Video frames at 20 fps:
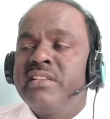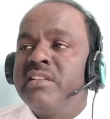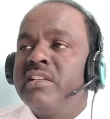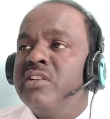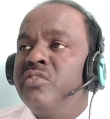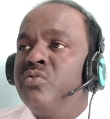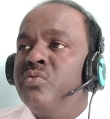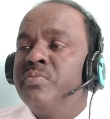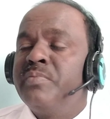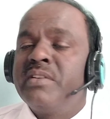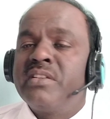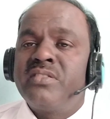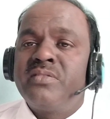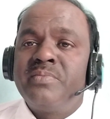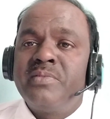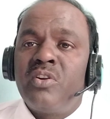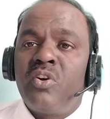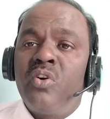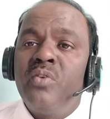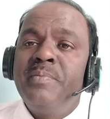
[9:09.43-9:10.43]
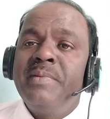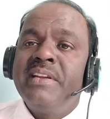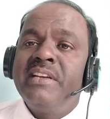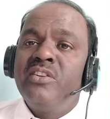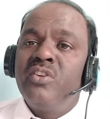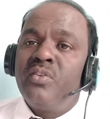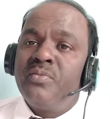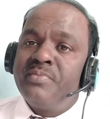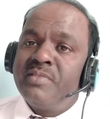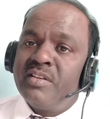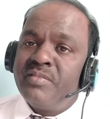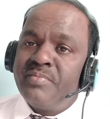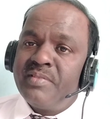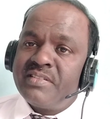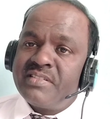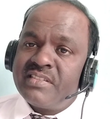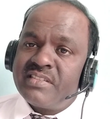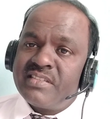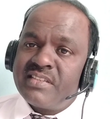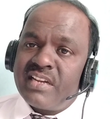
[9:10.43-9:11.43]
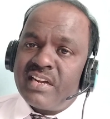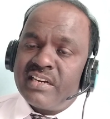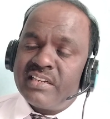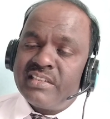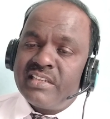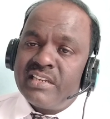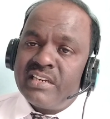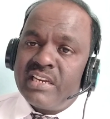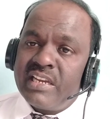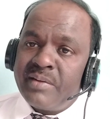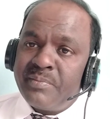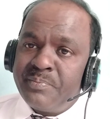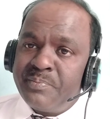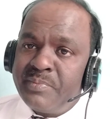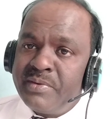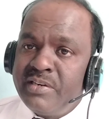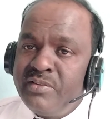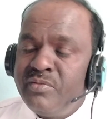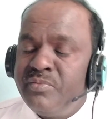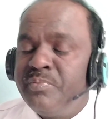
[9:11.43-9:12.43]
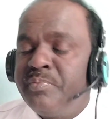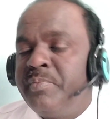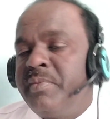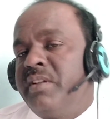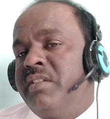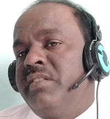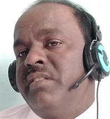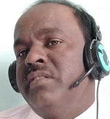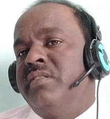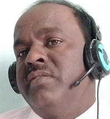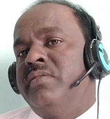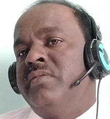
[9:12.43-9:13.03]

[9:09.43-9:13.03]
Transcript: then you must be how many observations are there every month.